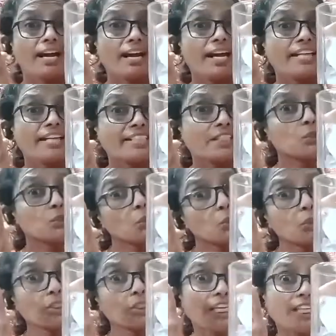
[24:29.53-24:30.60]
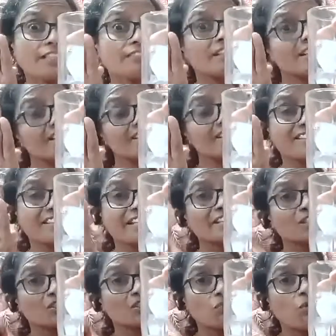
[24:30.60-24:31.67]
As I told you, there are three
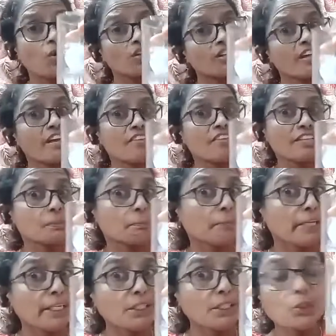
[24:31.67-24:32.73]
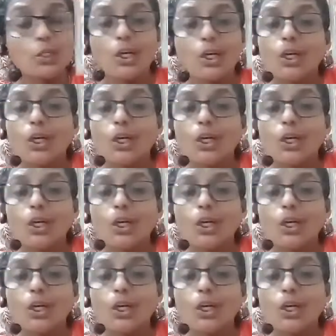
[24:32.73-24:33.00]
states of water. I have explained you.